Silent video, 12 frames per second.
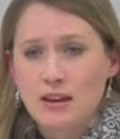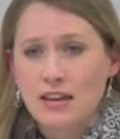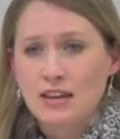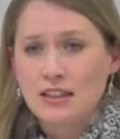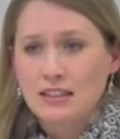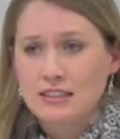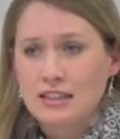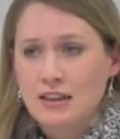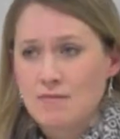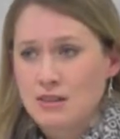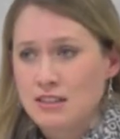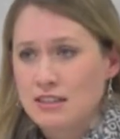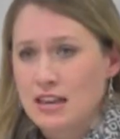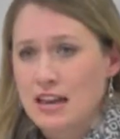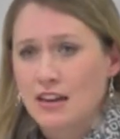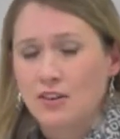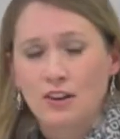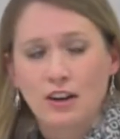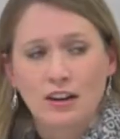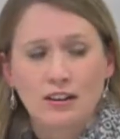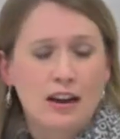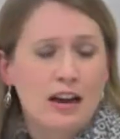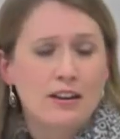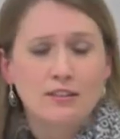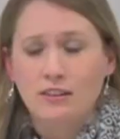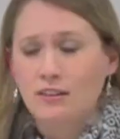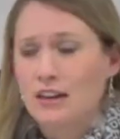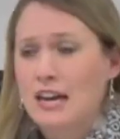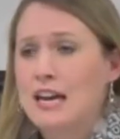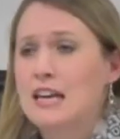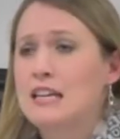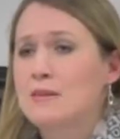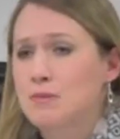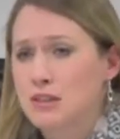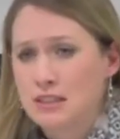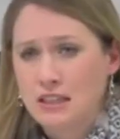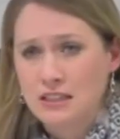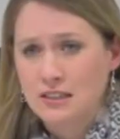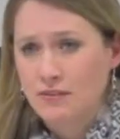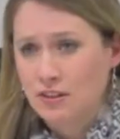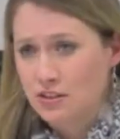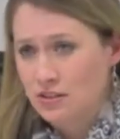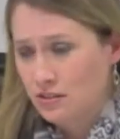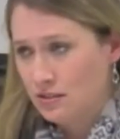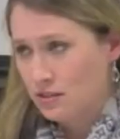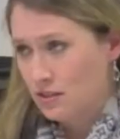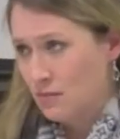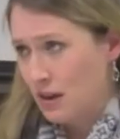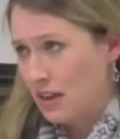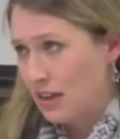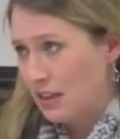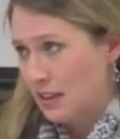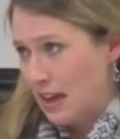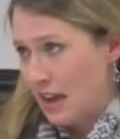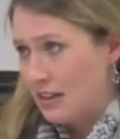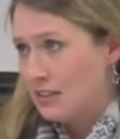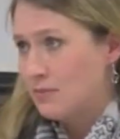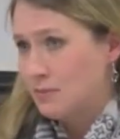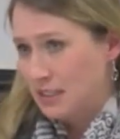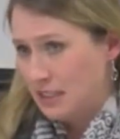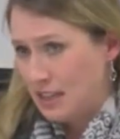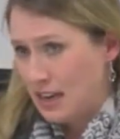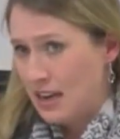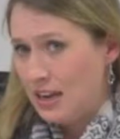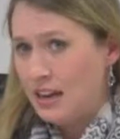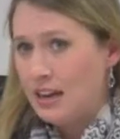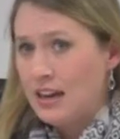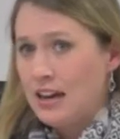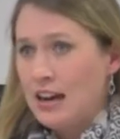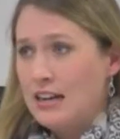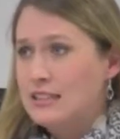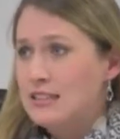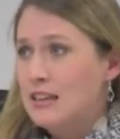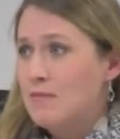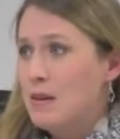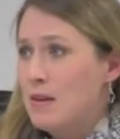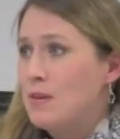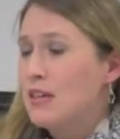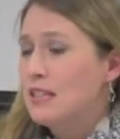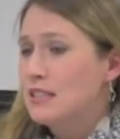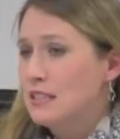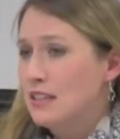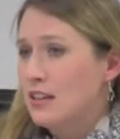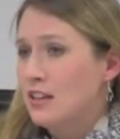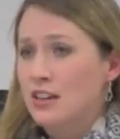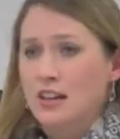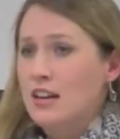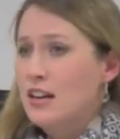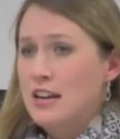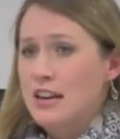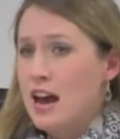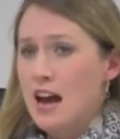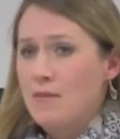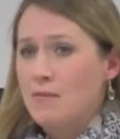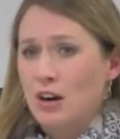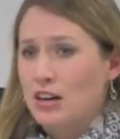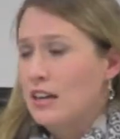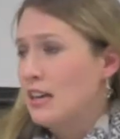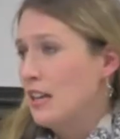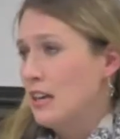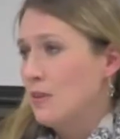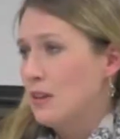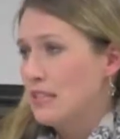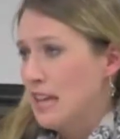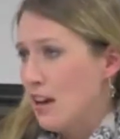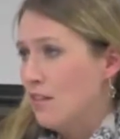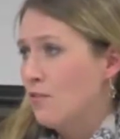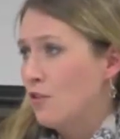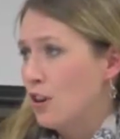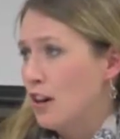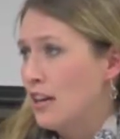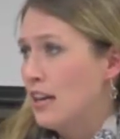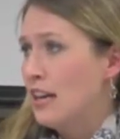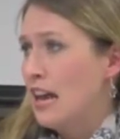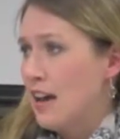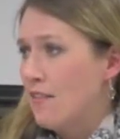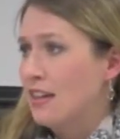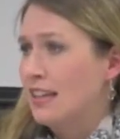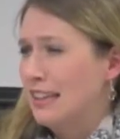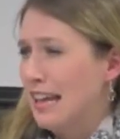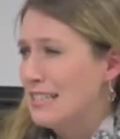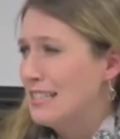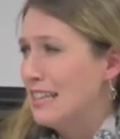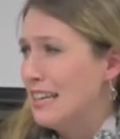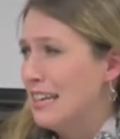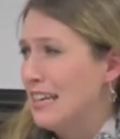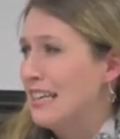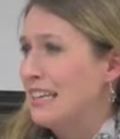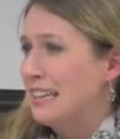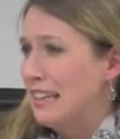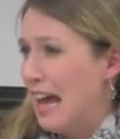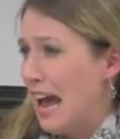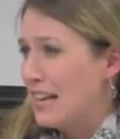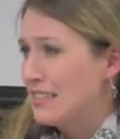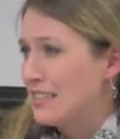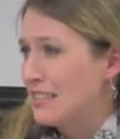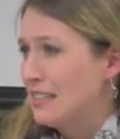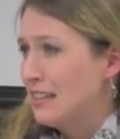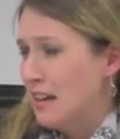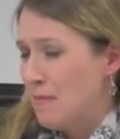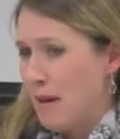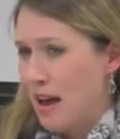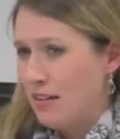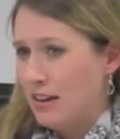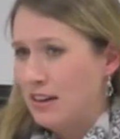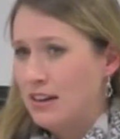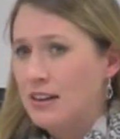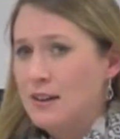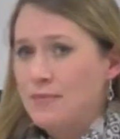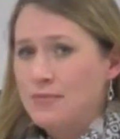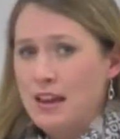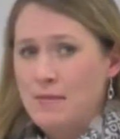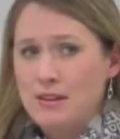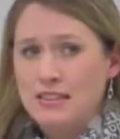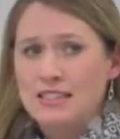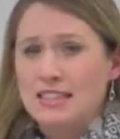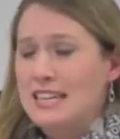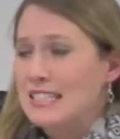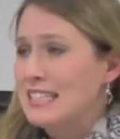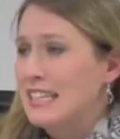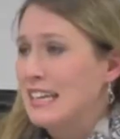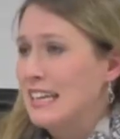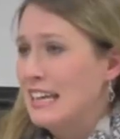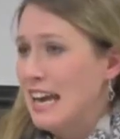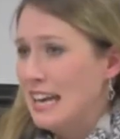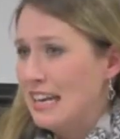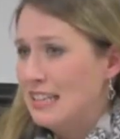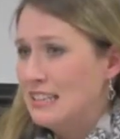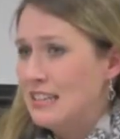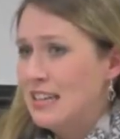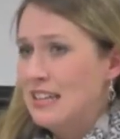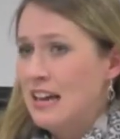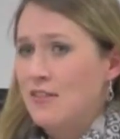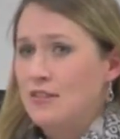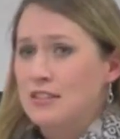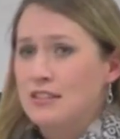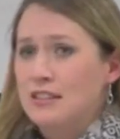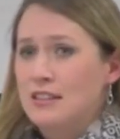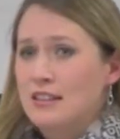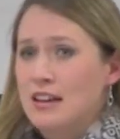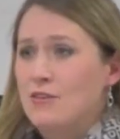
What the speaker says: making the same mistake, or I don't know, 80% of your students are making that mistake, I'd say maybe consider not marking anyone down for it and having a lesson in class about it. That means that they didn't get it. That was